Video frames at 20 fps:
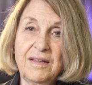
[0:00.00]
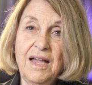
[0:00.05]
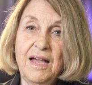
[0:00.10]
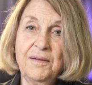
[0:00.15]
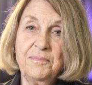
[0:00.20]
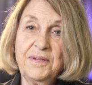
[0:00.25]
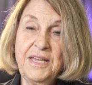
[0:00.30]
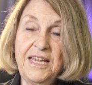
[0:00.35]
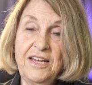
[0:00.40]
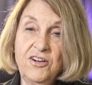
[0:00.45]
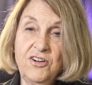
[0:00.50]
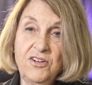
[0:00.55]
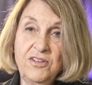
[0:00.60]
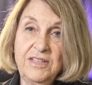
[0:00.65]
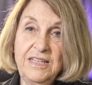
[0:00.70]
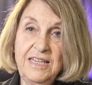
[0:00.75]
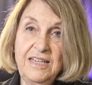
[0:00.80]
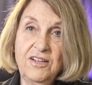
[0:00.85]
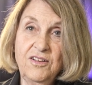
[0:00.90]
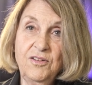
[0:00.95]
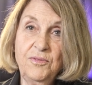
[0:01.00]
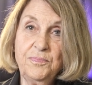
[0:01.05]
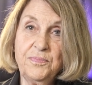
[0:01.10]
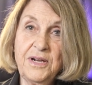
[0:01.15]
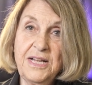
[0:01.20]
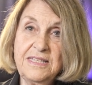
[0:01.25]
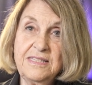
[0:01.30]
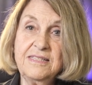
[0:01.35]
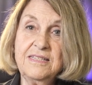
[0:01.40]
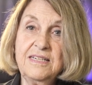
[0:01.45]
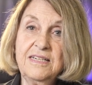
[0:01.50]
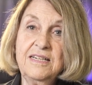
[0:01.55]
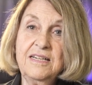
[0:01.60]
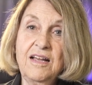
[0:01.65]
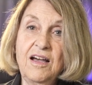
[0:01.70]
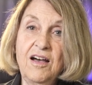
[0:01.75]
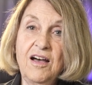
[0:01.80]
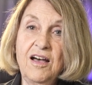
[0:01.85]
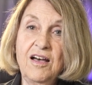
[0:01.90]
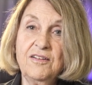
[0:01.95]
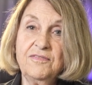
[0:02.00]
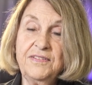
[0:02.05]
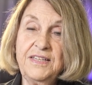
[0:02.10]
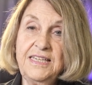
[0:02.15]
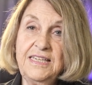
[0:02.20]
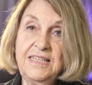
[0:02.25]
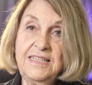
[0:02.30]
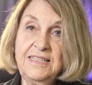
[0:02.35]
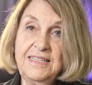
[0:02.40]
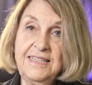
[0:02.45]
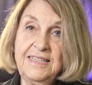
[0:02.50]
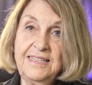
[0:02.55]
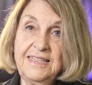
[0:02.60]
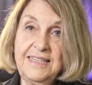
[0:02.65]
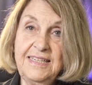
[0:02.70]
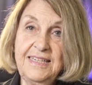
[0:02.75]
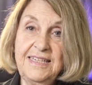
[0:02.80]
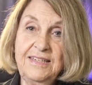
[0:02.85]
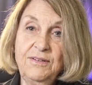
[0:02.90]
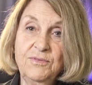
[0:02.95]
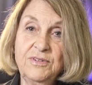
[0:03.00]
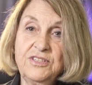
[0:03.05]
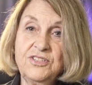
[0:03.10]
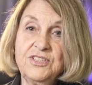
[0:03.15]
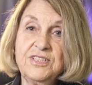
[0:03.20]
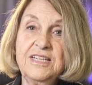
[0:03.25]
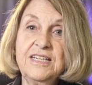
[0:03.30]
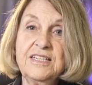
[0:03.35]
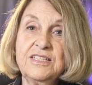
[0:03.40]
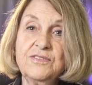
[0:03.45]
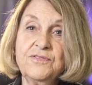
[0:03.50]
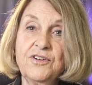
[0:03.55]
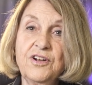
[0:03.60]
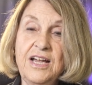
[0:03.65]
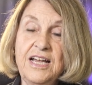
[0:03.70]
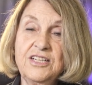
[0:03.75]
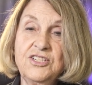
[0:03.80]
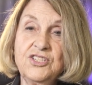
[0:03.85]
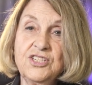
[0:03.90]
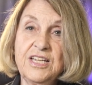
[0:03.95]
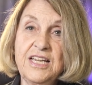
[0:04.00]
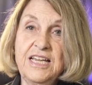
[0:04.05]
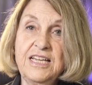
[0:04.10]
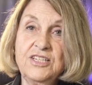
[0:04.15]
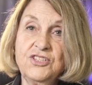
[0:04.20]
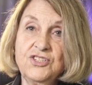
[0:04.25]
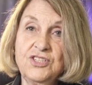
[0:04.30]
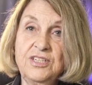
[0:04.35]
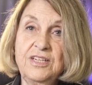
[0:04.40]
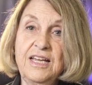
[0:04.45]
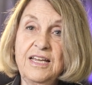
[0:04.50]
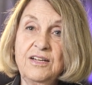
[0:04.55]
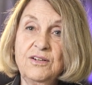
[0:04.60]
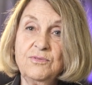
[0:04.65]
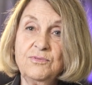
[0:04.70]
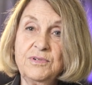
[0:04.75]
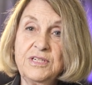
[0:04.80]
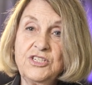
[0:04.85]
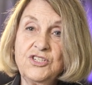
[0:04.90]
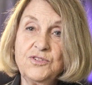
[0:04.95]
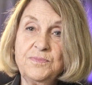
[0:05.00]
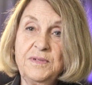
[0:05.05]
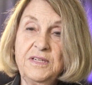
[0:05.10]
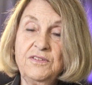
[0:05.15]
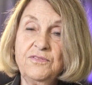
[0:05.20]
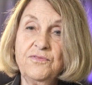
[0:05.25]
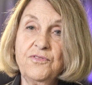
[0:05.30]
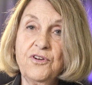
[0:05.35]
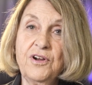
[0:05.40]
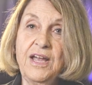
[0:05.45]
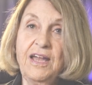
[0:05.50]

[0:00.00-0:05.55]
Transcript: I'm Carol Hinkle, president of E E E, which stands for Education and Enrichment for